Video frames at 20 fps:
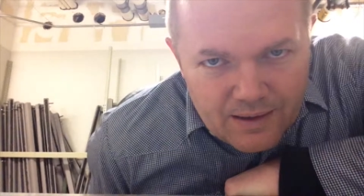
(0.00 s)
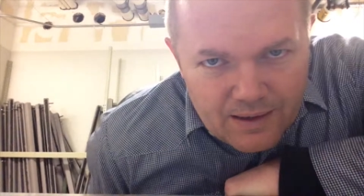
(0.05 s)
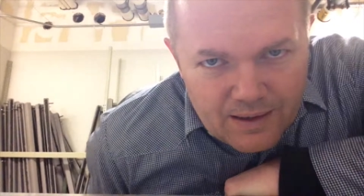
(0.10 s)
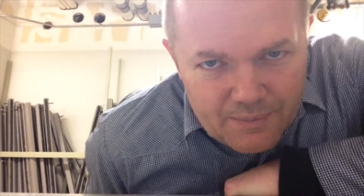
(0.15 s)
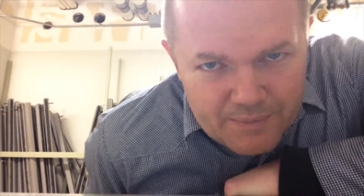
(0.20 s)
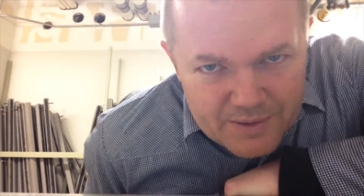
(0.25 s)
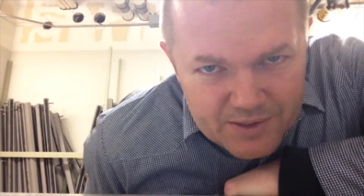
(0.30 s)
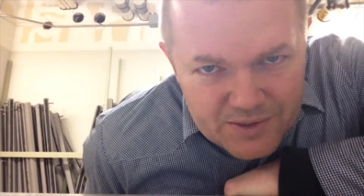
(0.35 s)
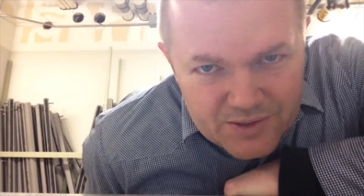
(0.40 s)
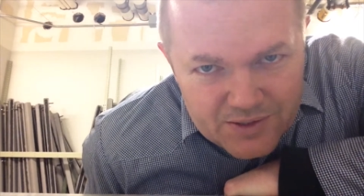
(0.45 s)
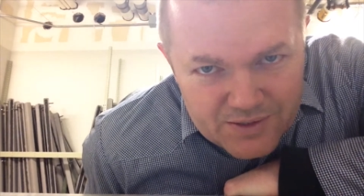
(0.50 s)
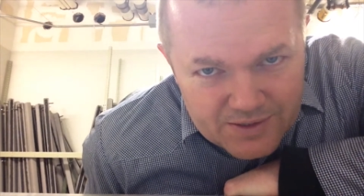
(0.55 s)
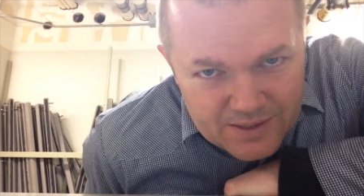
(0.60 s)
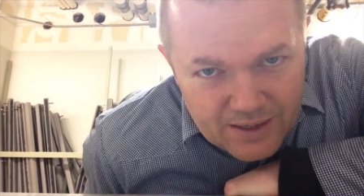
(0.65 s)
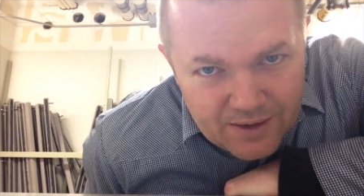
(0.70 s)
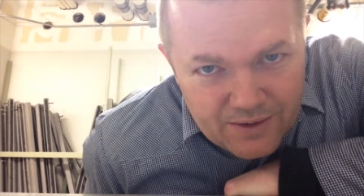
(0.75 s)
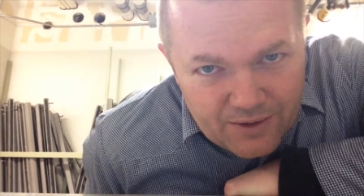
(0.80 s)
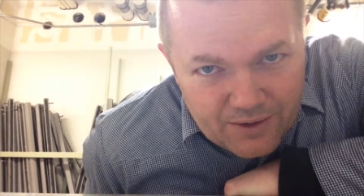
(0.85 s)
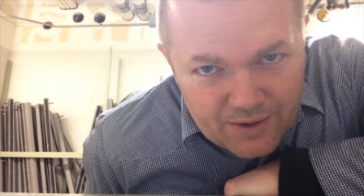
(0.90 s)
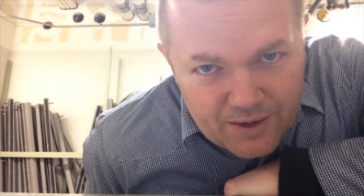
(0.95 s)
Let me just
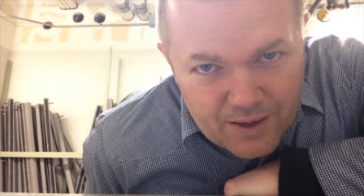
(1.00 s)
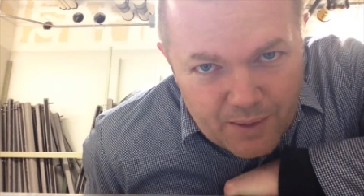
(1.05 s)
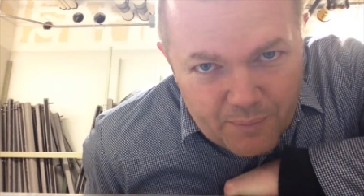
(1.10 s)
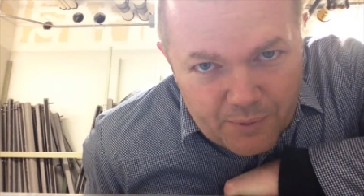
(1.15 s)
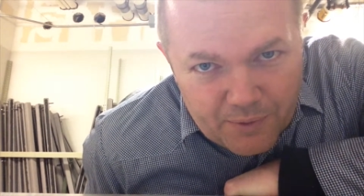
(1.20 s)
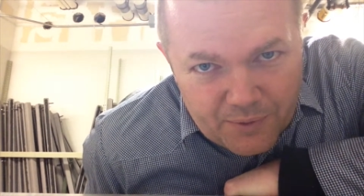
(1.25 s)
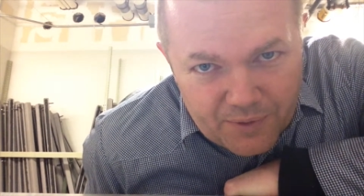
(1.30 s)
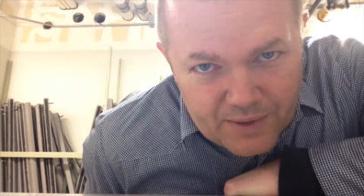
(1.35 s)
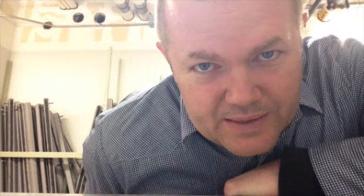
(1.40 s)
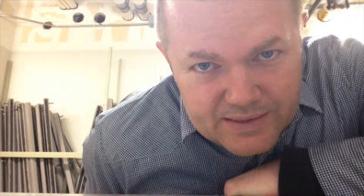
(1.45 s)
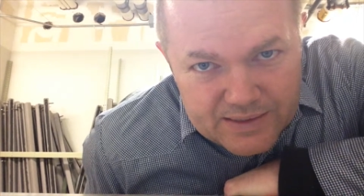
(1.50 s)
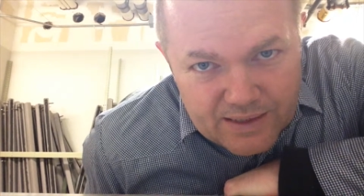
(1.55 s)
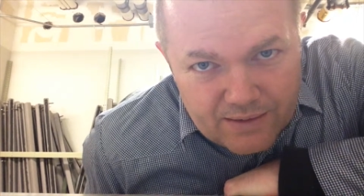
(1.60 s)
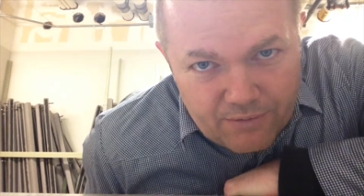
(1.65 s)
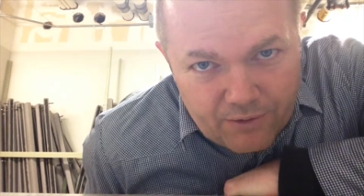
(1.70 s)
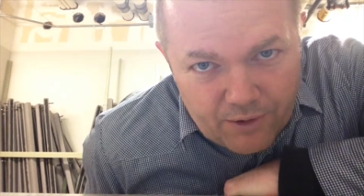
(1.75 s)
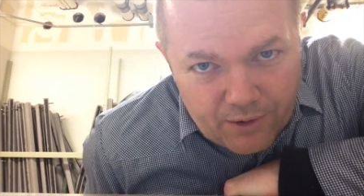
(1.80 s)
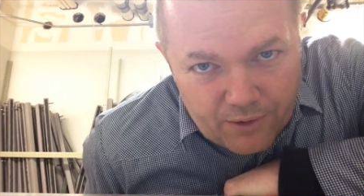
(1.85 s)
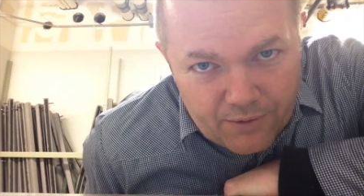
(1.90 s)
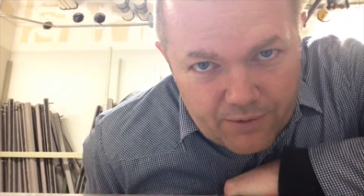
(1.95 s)
tell you a couple things I've
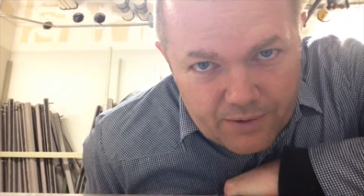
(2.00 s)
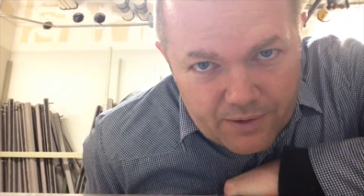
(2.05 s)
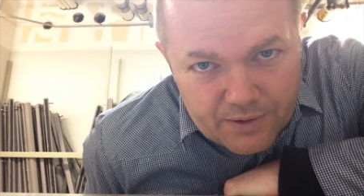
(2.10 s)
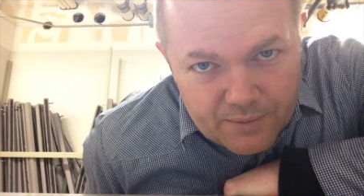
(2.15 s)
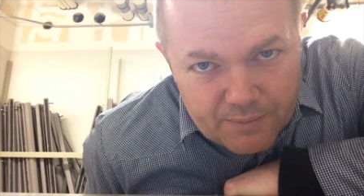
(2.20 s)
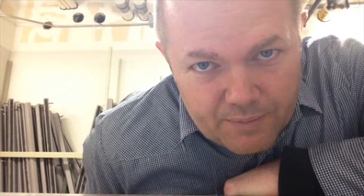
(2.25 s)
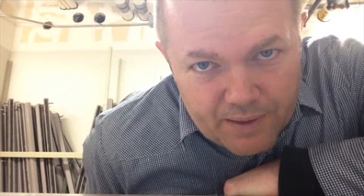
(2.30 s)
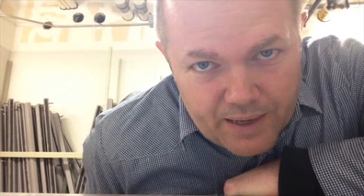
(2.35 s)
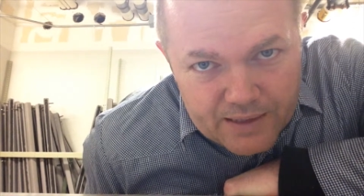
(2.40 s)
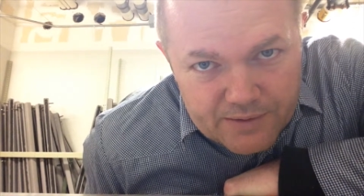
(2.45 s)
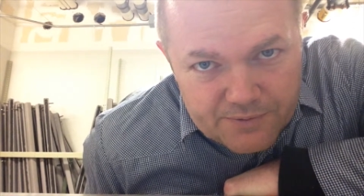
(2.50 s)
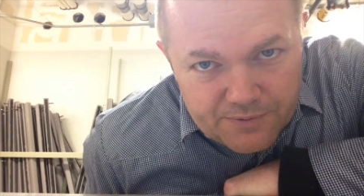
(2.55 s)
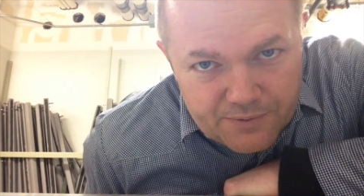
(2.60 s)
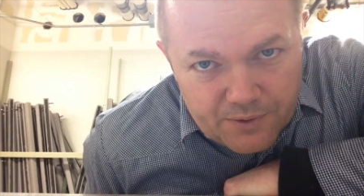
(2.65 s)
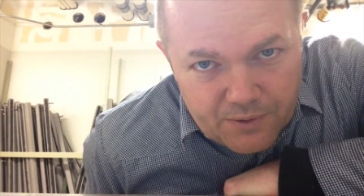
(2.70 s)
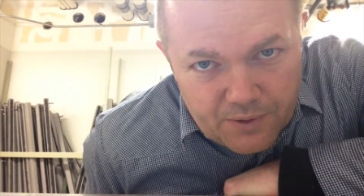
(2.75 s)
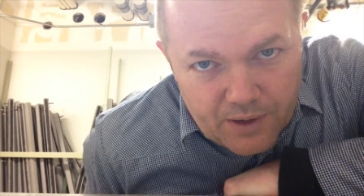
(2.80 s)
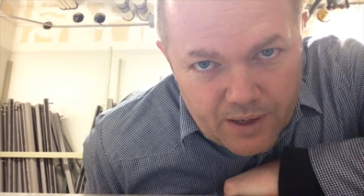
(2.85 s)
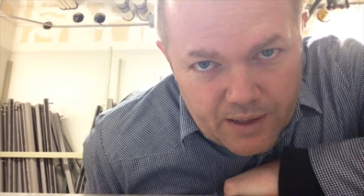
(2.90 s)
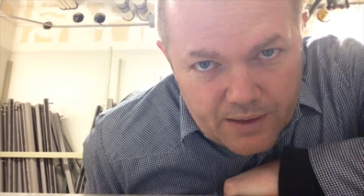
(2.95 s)
learned in the past
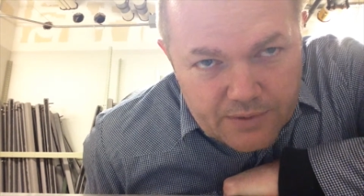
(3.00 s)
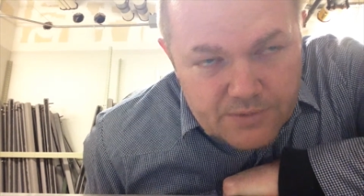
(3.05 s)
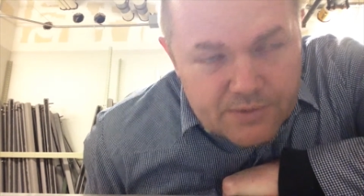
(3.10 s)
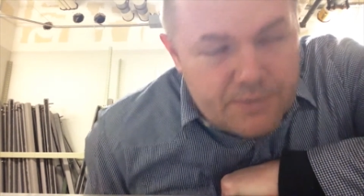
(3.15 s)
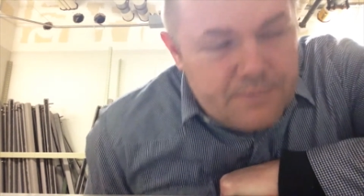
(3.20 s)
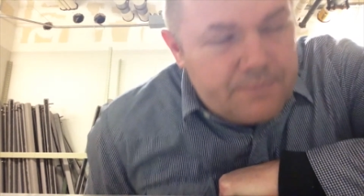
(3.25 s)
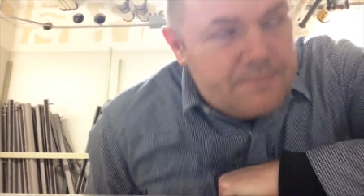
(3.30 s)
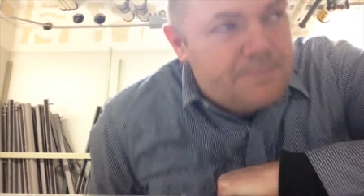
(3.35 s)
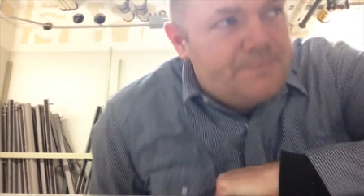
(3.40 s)
few days.